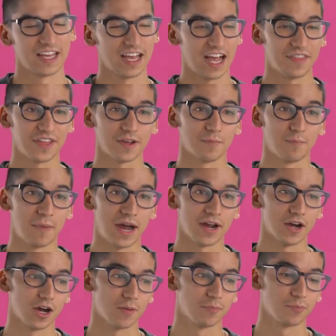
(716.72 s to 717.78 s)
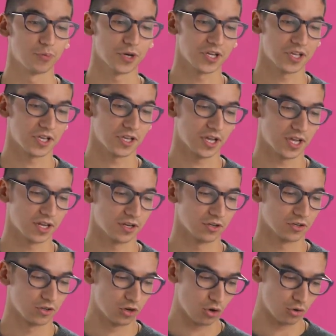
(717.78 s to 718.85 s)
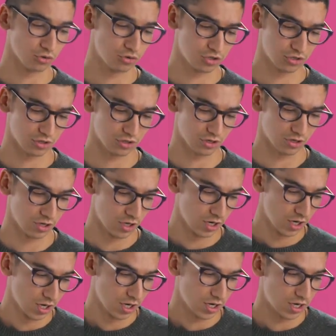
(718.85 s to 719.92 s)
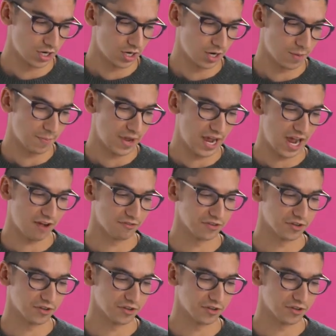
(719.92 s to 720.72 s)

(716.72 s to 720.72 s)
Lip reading: I think my upbringing and culture have